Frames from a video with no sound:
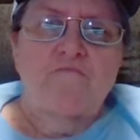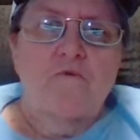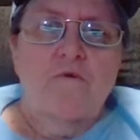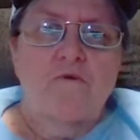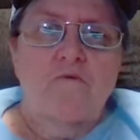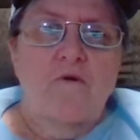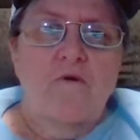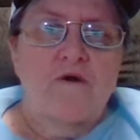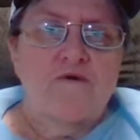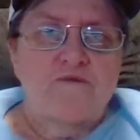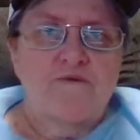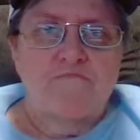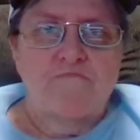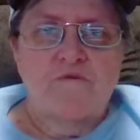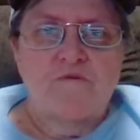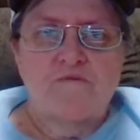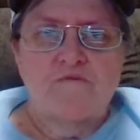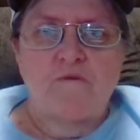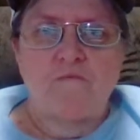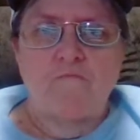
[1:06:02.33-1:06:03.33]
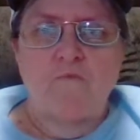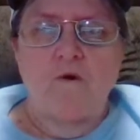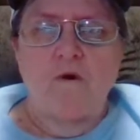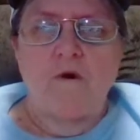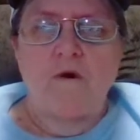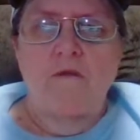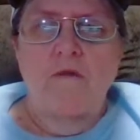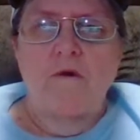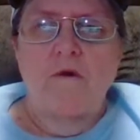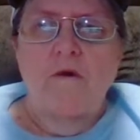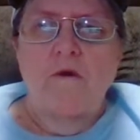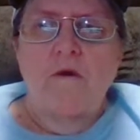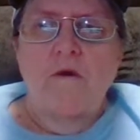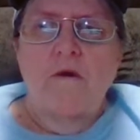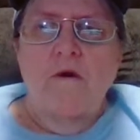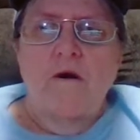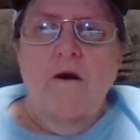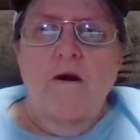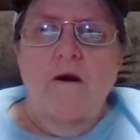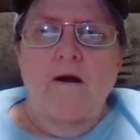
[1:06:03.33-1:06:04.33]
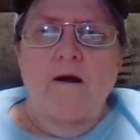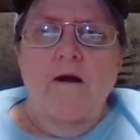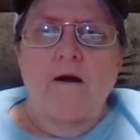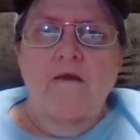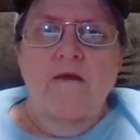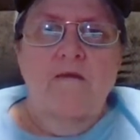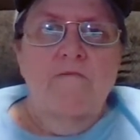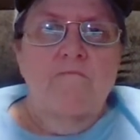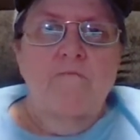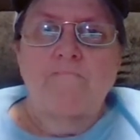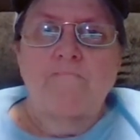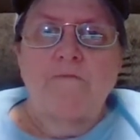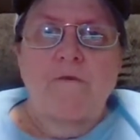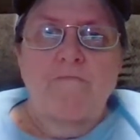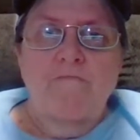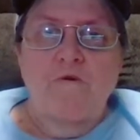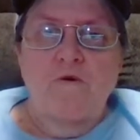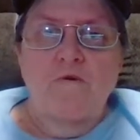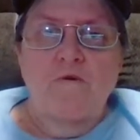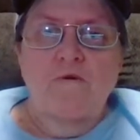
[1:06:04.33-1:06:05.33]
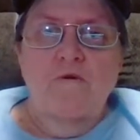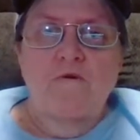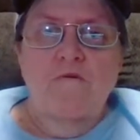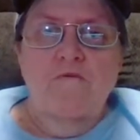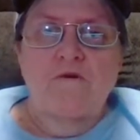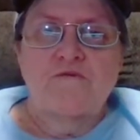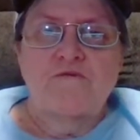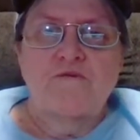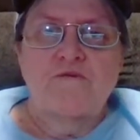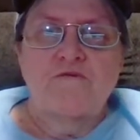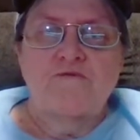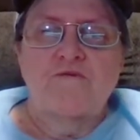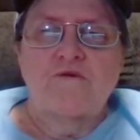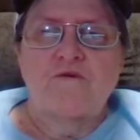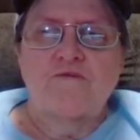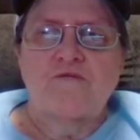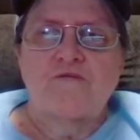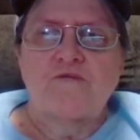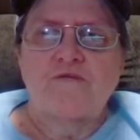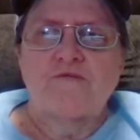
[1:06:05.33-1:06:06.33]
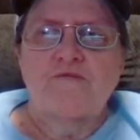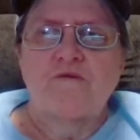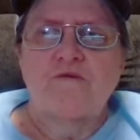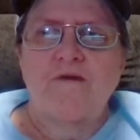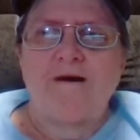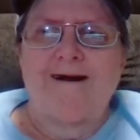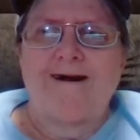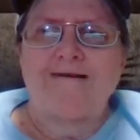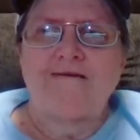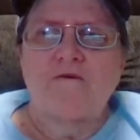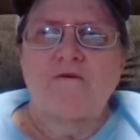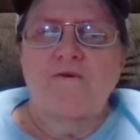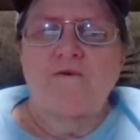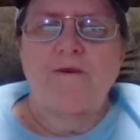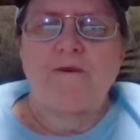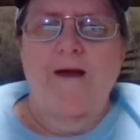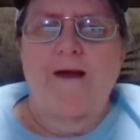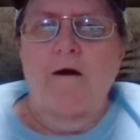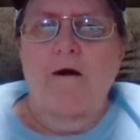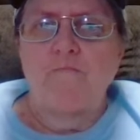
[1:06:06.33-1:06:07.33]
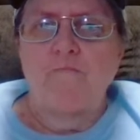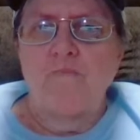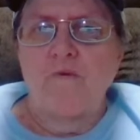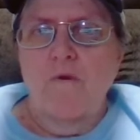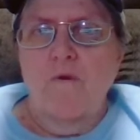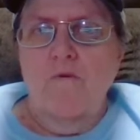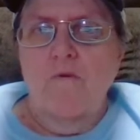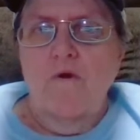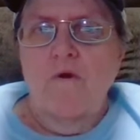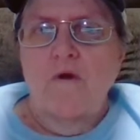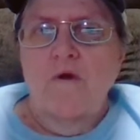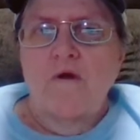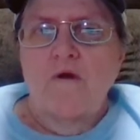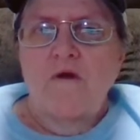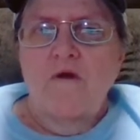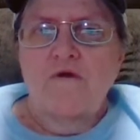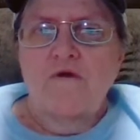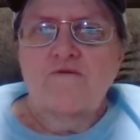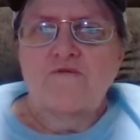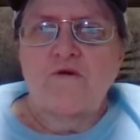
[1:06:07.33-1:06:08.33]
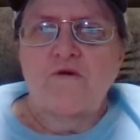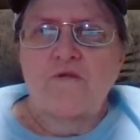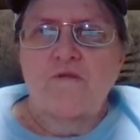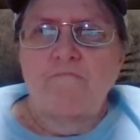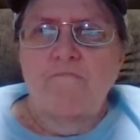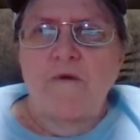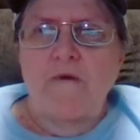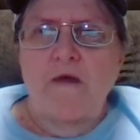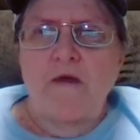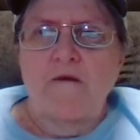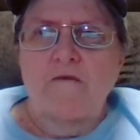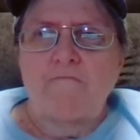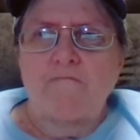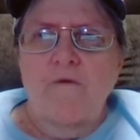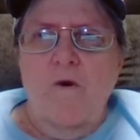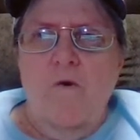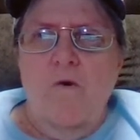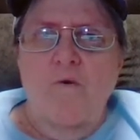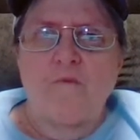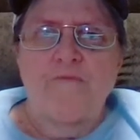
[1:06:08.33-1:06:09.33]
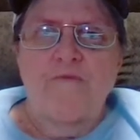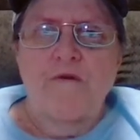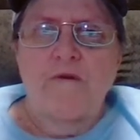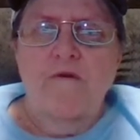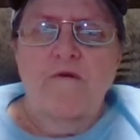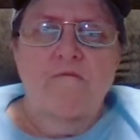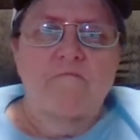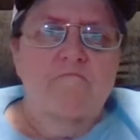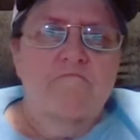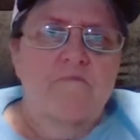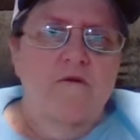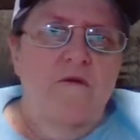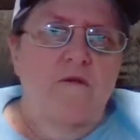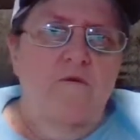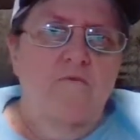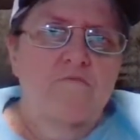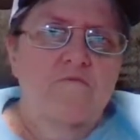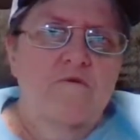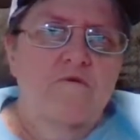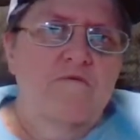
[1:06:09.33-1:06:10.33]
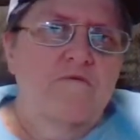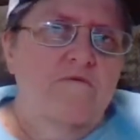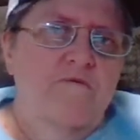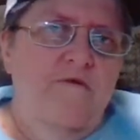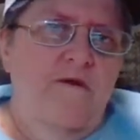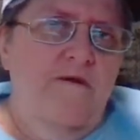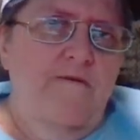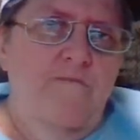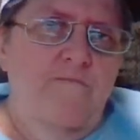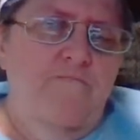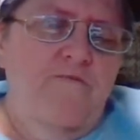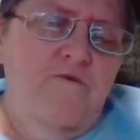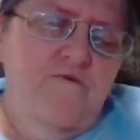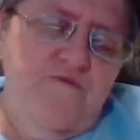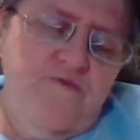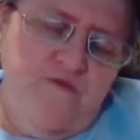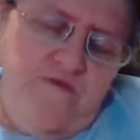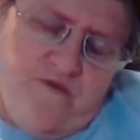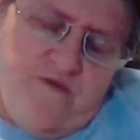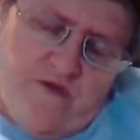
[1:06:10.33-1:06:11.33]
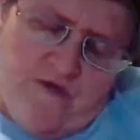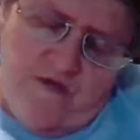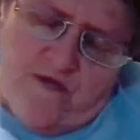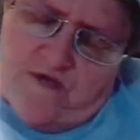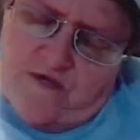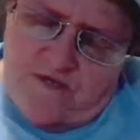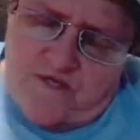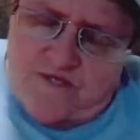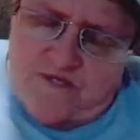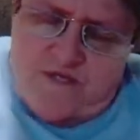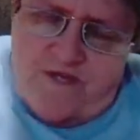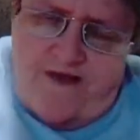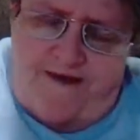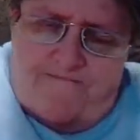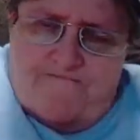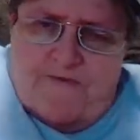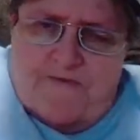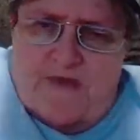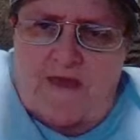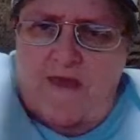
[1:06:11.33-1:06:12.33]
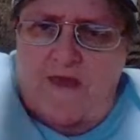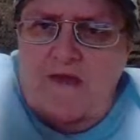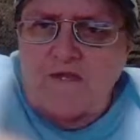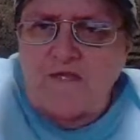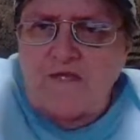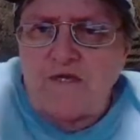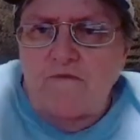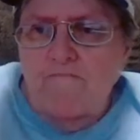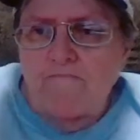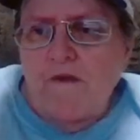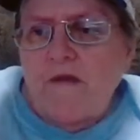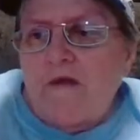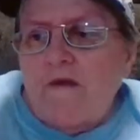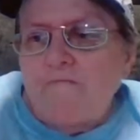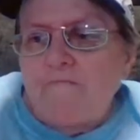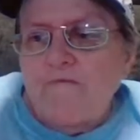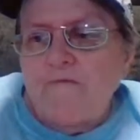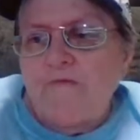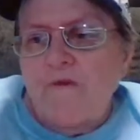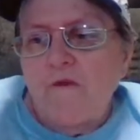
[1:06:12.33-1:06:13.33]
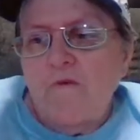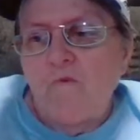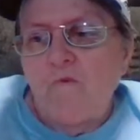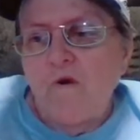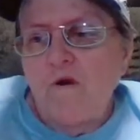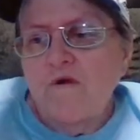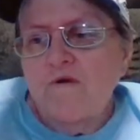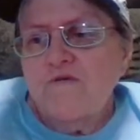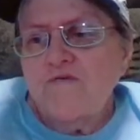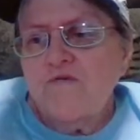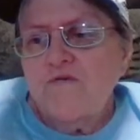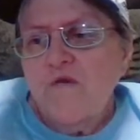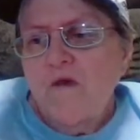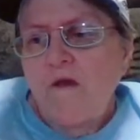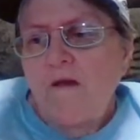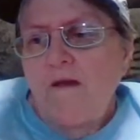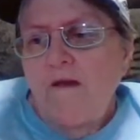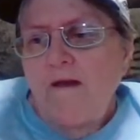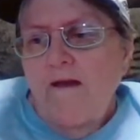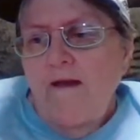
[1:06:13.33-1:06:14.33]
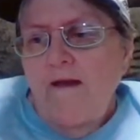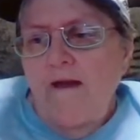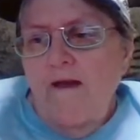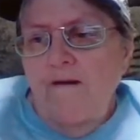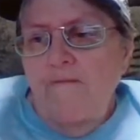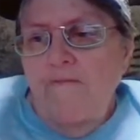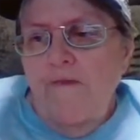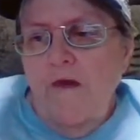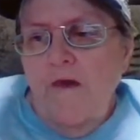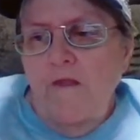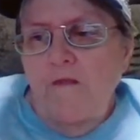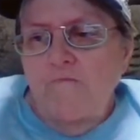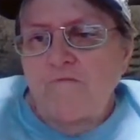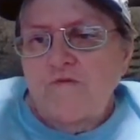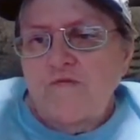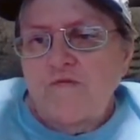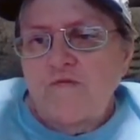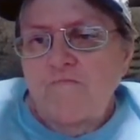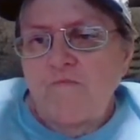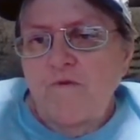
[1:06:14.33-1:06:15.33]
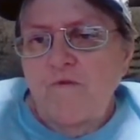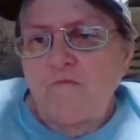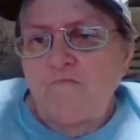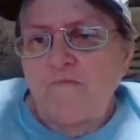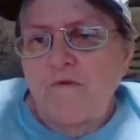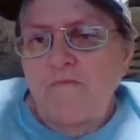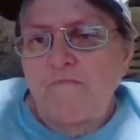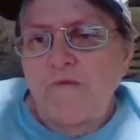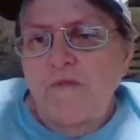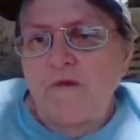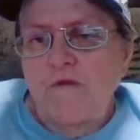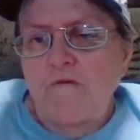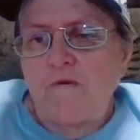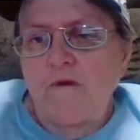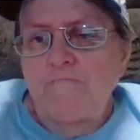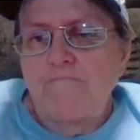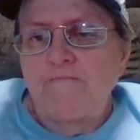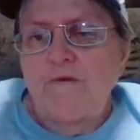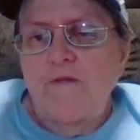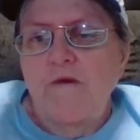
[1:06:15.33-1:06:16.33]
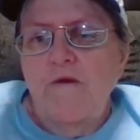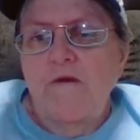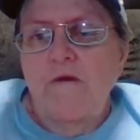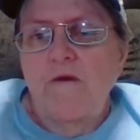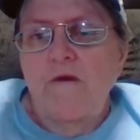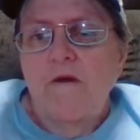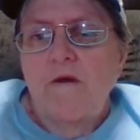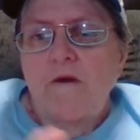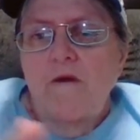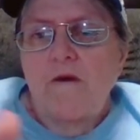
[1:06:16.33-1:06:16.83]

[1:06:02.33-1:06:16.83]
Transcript: or aggressive to someone, even if they've hurt you. It's just not going to help you. It's going to make the whole thing, you know, the other person just up the ante and make everything worse. And then if it's somebody with BPD or NPD,